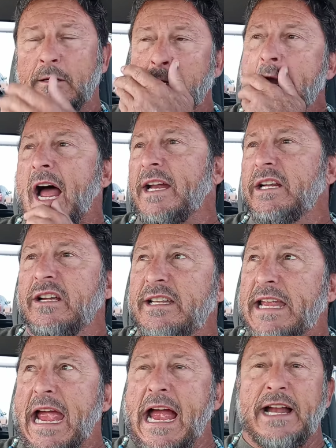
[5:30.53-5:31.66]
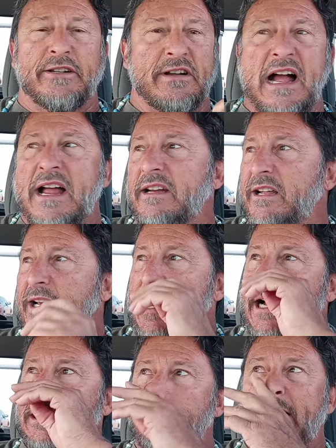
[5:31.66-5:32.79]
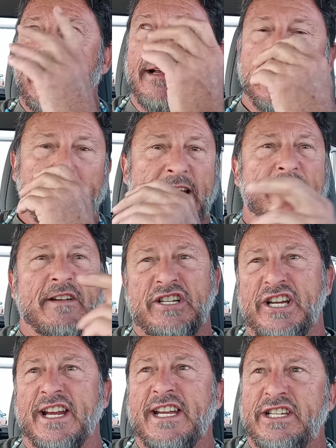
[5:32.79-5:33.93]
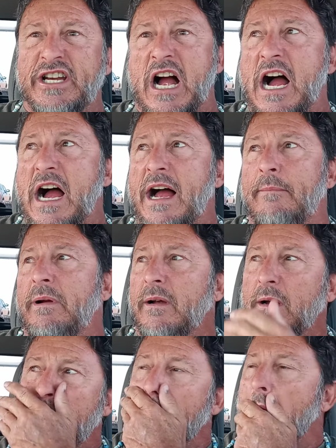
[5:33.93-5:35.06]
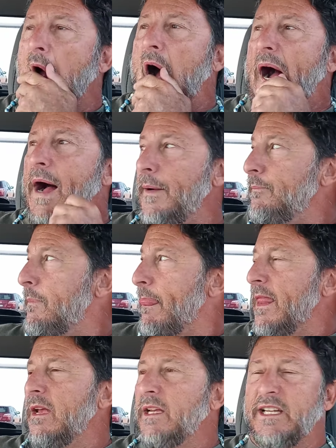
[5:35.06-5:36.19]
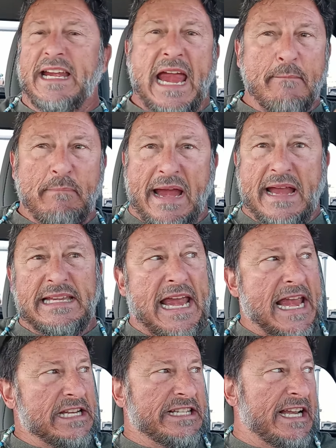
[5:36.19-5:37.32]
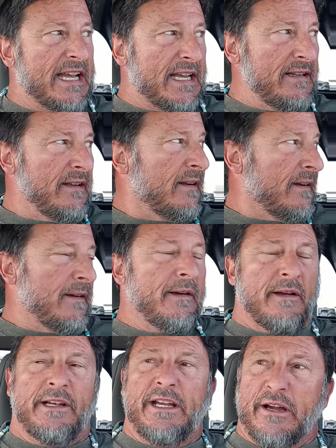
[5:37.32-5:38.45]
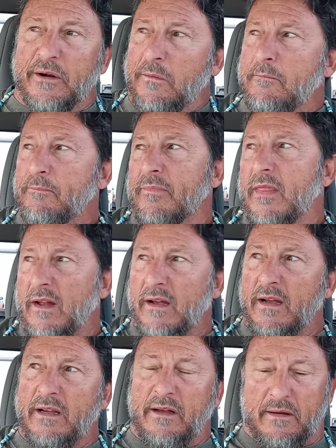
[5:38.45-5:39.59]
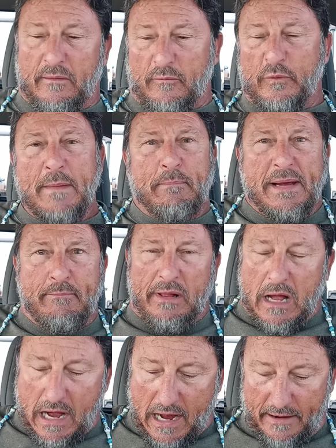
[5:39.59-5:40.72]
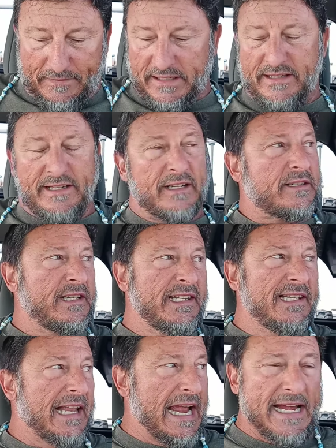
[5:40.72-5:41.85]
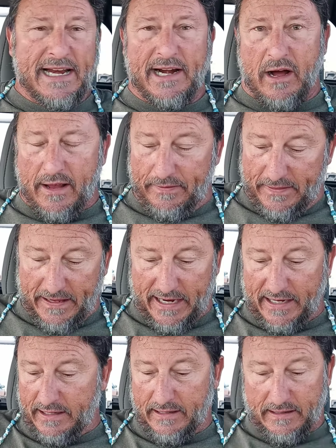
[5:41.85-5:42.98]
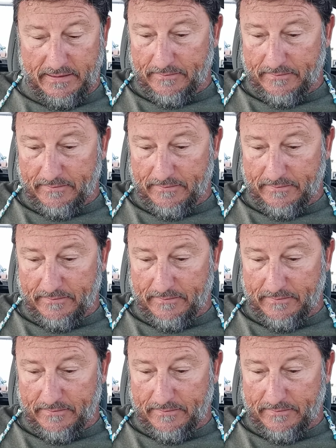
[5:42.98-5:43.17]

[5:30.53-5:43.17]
You're not a good dad. You're not a good husband. You have a shitty job. Um, you can't pay attention. You rip people off. He's just laying it on thick.